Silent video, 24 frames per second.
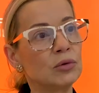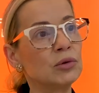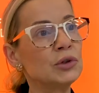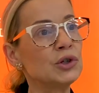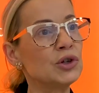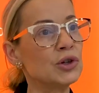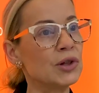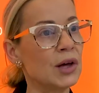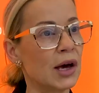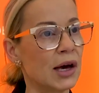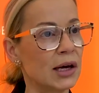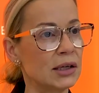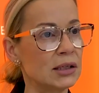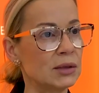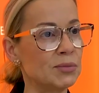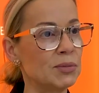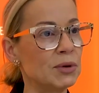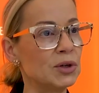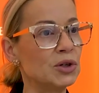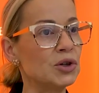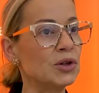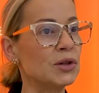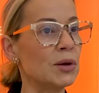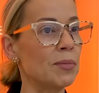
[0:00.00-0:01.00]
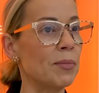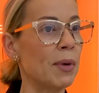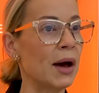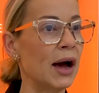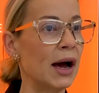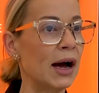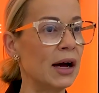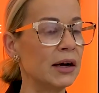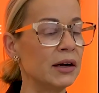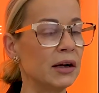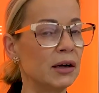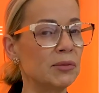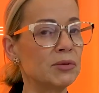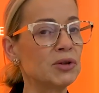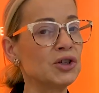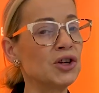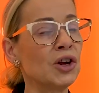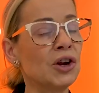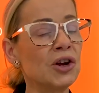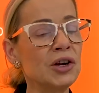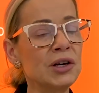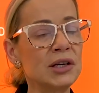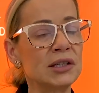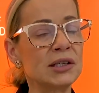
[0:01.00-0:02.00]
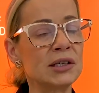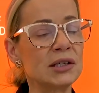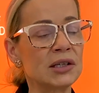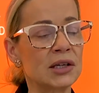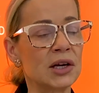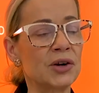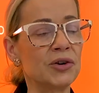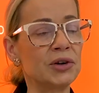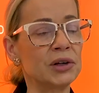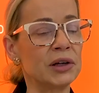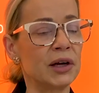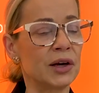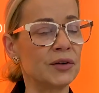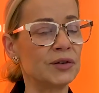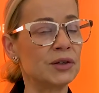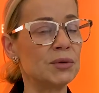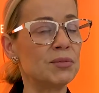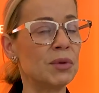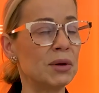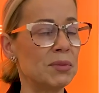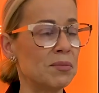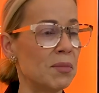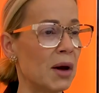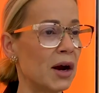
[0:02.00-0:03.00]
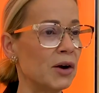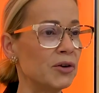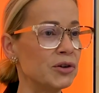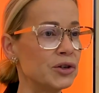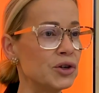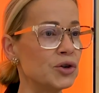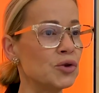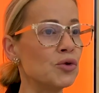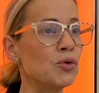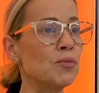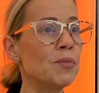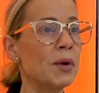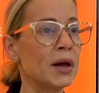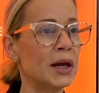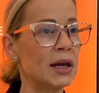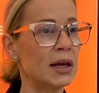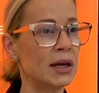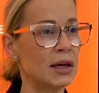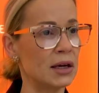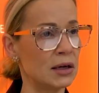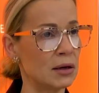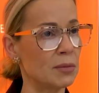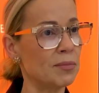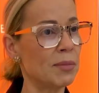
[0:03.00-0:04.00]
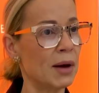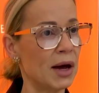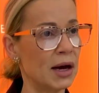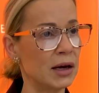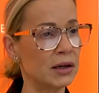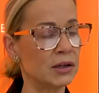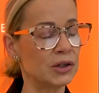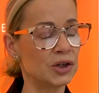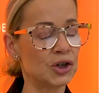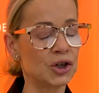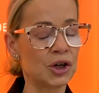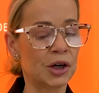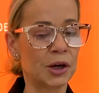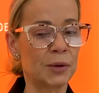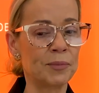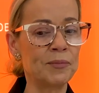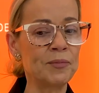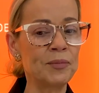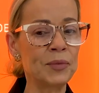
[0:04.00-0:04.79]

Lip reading: to the husband, to their partner, because you don't necessarily have to be married. You could be in a partnership.